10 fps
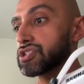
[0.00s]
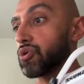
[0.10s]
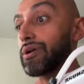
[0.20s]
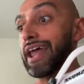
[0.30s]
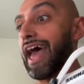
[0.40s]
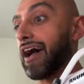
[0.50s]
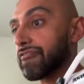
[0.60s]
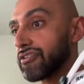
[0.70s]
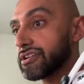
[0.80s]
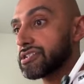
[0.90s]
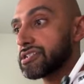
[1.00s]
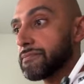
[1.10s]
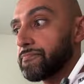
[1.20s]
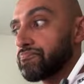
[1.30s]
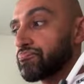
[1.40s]
So on average,
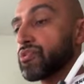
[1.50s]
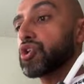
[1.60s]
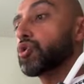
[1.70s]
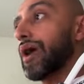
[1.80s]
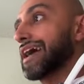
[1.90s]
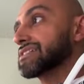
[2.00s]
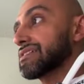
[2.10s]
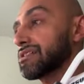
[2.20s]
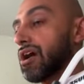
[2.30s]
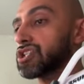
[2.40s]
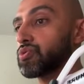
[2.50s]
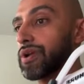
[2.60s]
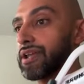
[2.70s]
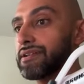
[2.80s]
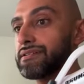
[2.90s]
you actually lost
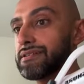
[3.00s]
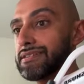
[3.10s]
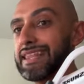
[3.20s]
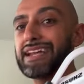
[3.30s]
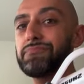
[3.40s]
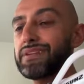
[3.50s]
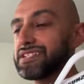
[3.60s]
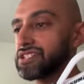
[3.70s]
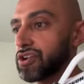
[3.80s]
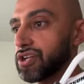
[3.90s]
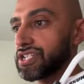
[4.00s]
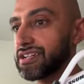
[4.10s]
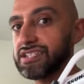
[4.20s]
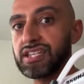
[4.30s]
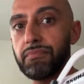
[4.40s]
weight. And that can be
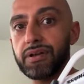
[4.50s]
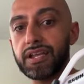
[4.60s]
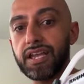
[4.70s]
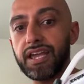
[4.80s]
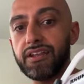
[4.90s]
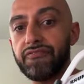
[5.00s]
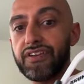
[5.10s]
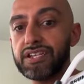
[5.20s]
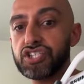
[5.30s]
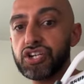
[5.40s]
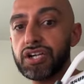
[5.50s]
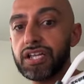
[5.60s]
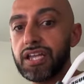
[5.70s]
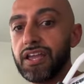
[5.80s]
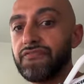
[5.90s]
discouraging to somebody in a fitness
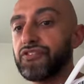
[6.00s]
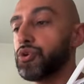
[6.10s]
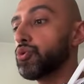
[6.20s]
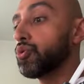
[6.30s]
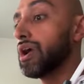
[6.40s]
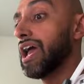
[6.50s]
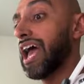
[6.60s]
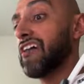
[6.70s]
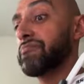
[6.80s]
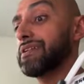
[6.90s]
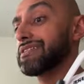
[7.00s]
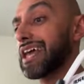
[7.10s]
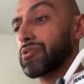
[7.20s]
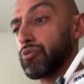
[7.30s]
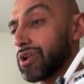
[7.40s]
journey if you have been
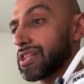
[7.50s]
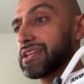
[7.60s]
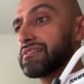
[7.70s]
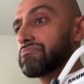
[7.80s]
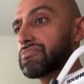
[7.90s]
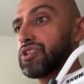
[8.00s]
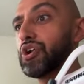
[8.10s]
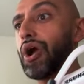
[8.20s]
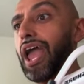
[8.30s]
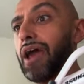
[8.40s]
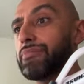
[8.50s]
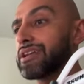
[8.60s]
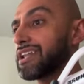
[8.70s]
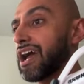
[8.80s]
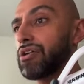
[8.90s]
like really, you know,
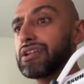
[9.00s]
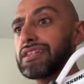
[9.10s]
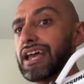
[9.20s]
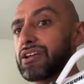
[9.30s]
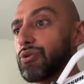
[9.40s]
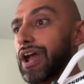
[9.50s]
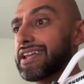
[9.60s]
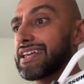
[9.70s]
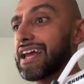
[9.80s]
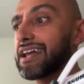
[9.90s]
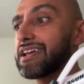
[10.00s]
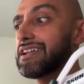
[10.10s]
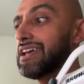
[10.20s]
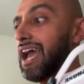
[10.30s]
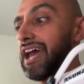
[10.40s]
hammering down and like grinding at
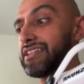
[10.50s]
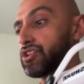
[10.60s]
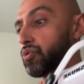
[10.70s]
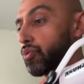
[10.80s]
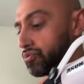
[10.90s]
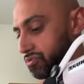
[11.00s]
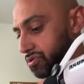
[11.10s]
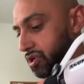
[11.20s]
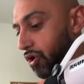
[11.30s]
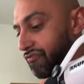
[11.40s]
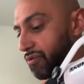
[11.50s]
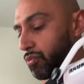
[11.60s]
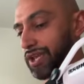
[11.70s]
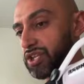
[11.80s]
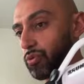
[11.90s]
it, and then you go
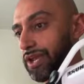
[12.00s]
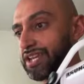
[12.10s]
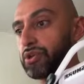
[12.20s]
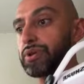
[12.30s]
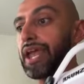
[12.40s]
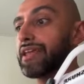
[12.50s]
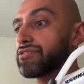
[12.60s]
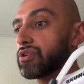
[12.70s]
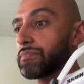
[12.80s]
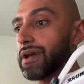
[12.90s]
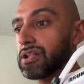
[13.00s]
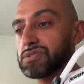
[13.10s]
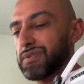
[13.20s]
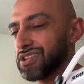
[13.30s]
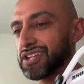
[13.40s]
from week to week and you gain 3
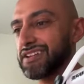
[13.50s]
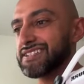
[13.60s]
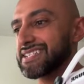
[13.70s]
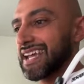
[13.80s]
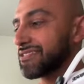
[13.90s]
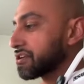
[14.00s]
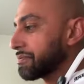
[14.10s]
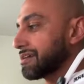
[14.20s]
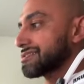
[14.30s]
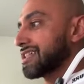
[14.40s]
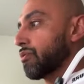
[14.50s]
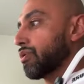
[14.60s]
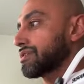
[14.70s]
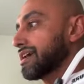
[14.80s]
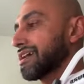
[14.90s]
pounds. But you could have just gained 3 pounds in that
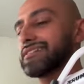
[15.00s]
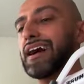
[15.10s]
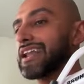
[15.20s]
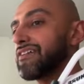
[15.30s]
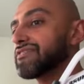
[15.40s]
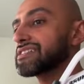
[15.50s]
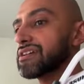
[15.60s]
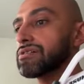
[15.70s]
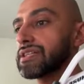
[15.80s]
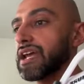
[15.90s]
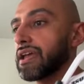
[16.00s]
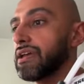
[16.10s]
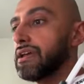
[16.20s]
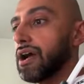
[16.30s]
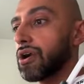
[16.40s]
one day, not every single day,
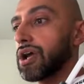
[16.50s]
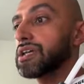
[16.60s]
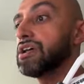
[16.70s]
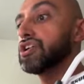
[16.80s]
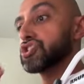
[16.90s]
all right?